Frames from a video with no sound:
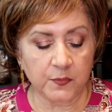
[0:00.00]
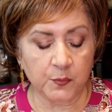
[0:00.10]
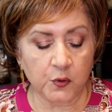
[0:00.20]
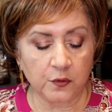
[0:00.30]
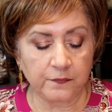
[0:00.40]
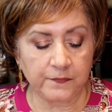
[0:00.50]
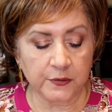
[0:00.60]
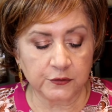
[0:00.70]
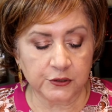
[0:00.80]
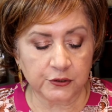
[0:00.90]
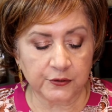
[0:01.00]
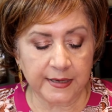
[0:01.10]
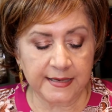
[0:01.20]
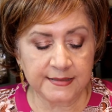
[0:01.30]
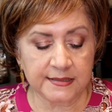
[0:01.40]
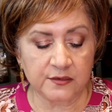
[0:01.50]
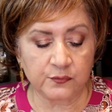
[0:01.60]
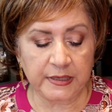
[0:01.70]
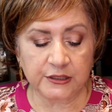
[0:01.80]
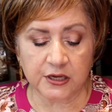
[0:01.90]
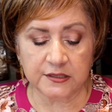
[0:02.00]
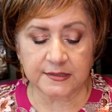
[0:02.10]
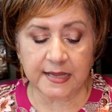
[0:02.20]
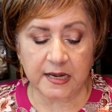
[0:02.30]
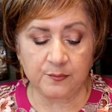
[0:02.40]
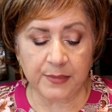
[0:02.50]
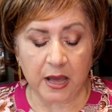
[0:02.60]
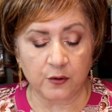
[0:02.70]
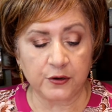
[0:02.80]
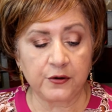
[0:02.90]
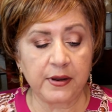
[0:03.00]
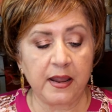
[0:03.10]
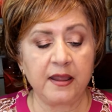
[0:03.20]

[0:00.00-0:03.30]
Pro Filter Instant Retouch Setting Powder